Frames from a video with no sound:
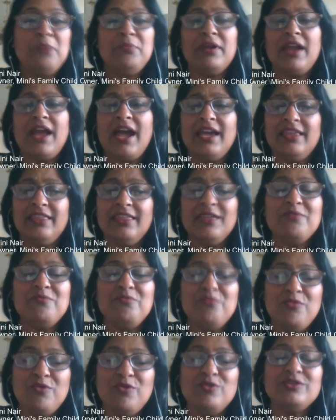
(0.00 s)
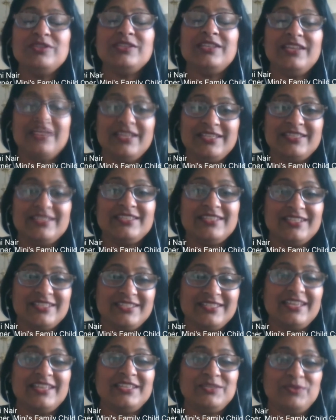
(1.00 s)
But I think mostly it's a
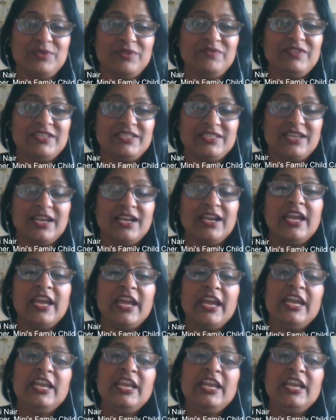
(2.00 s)
success when we start.